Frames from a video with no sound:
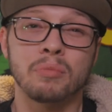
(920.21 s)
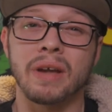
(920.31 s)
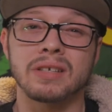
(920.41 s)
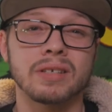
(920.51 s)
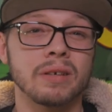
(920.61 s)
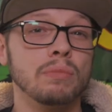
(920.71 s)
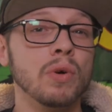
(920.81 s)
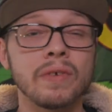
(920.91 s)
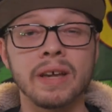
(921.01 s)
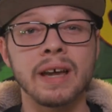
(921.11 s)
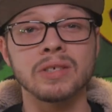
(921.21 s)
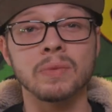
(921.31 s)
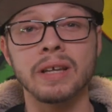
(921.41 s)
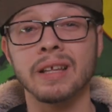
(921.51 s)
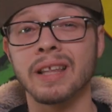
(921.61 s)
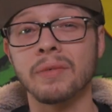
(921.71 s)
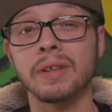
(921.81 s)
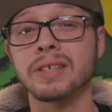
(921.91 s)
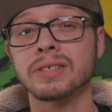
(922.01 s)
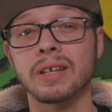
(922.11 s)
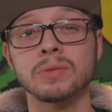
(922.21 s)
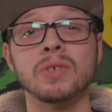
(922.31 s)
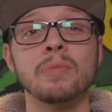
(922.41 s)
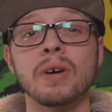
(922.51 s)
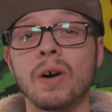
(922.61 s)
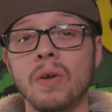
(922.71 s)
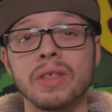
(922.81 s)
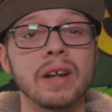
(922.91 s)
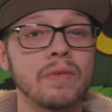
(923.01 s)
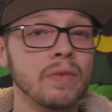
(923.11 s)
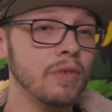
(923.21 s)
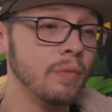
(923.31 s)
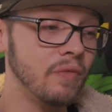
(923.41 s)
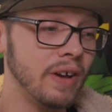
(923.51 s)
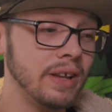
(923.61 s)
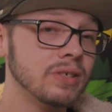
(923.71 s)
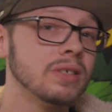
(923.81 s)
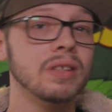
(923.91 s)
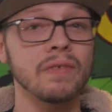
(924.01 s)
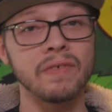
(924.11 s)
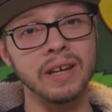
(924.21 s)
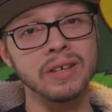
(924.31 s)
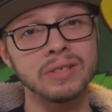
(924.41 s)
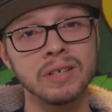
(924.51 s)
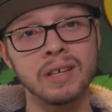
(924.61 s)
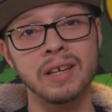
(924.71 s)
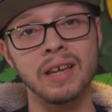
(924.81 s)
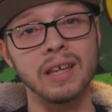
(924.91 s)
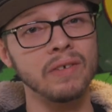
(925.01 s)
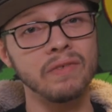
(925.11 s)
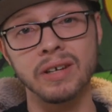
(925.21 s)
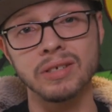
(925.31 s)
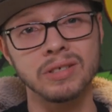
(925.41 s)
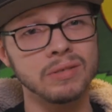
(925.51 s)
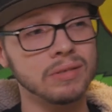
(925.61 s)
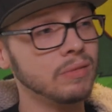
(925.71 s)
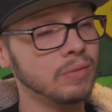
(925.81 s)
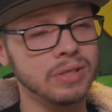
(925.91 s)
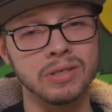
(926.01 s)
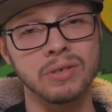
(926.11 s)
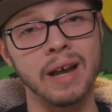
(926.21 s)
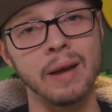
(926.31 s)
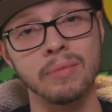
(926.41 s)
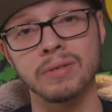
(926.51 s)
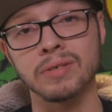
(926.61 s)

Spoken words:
basic, boofy ass weed. And that really sucks when you put all that effort from veg to finish and the finish was just crap.